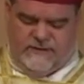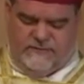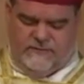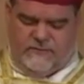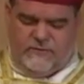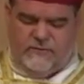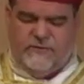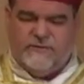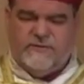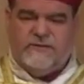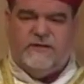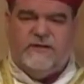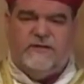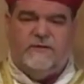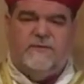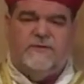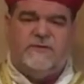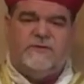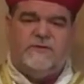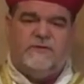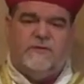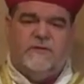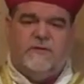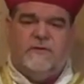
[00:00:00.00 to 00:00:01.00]
We'll close it at that. God
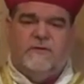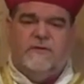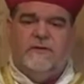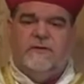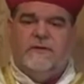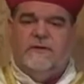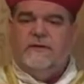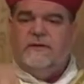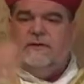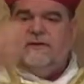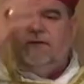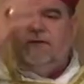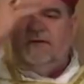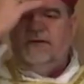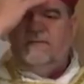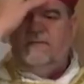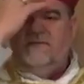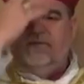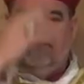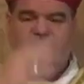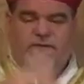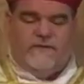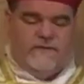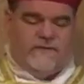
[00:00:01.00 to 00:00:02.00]
bless you all. In the name
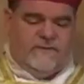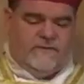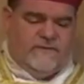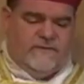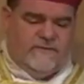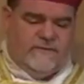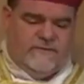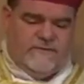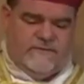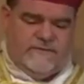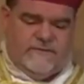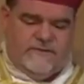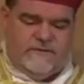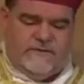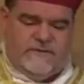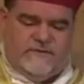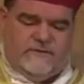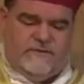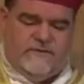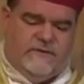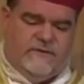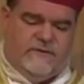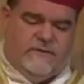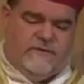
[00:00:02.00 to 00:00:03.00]
of the Father, and the Son, and
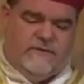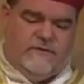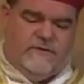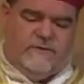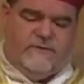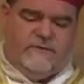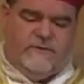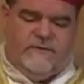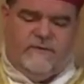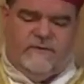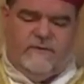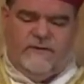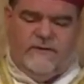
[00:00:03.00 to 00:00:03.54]
the Holy Ghost.